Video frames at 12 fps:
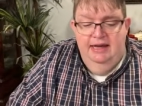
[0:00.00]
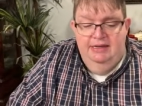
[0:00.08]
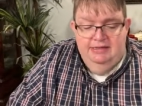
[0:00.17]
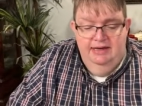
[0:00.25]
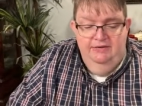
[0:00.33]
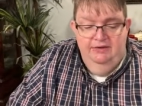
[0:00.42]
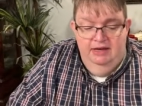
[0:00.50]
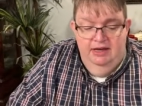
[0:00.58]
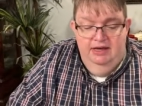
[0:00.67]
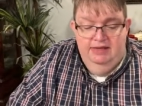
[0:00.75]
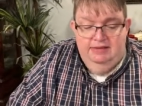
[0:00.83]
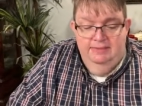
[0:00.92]
has given
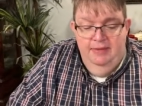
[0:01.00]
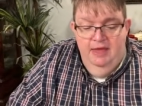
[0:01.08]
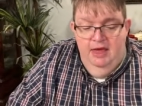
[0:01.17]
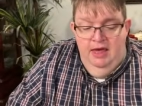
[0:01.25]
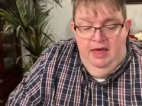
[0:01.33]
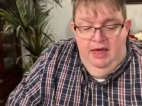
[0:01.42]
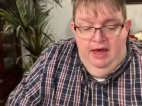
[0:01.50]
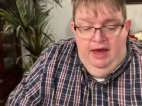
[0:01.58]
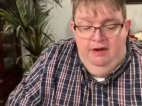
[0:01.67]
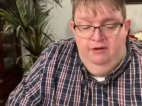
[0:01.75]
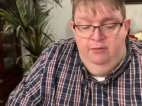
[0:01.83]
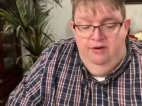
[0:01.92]
us.
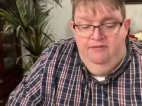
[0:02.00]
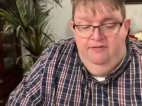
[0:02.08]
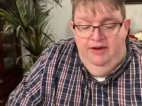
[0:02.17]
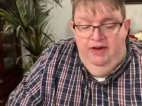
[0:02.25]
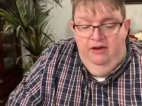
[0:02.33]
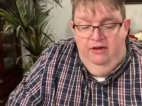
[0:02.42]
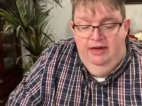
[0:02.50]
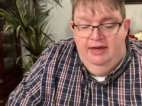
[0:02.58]
After we fail,